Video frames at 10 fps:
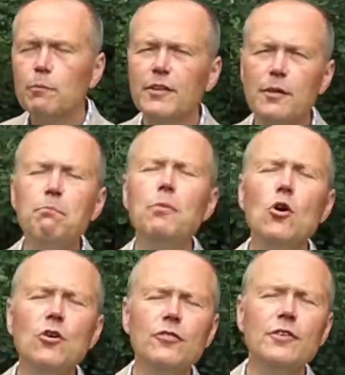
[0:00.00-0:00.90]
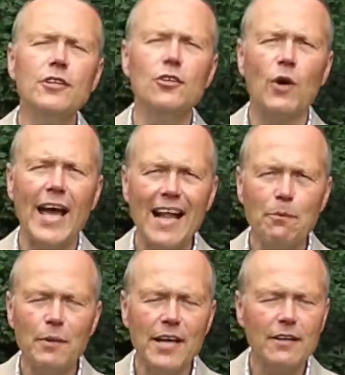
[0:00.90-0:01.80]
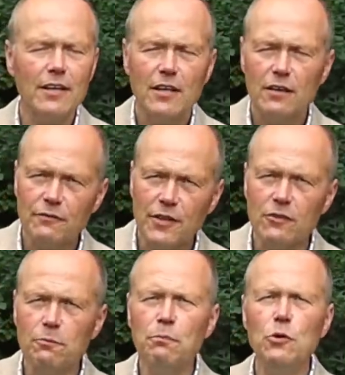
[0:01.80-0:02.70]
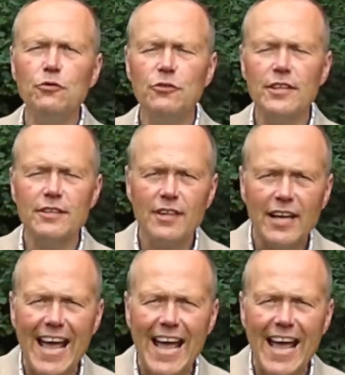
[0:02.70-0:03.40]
but the person that you're helping feels boosted,